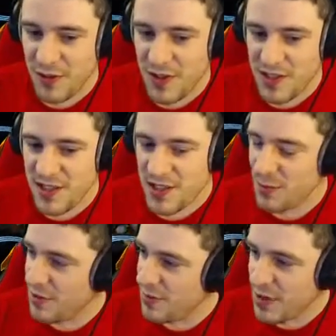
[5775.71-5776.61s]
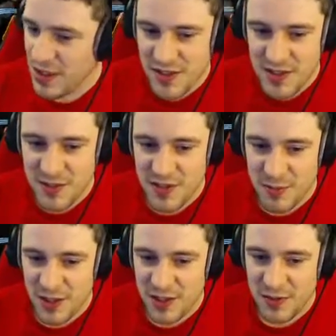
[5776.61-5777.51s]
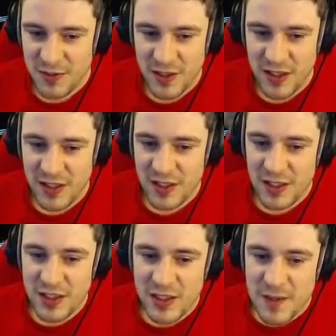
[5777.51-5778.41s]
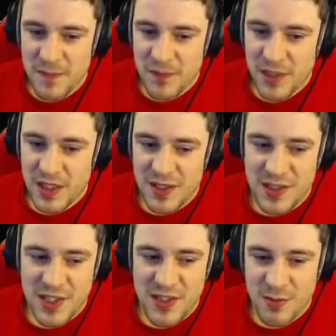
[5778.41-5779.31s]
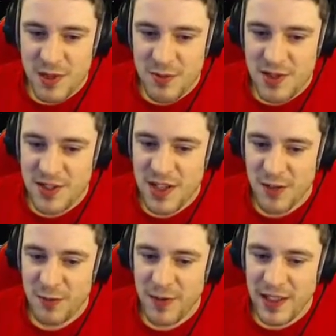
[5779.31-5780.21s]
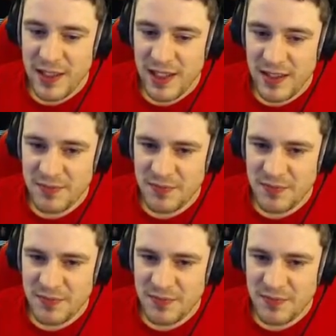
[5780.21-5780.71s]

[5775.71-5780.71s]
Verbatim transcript: Is that what you mean? So some kind of system that would self-regulate?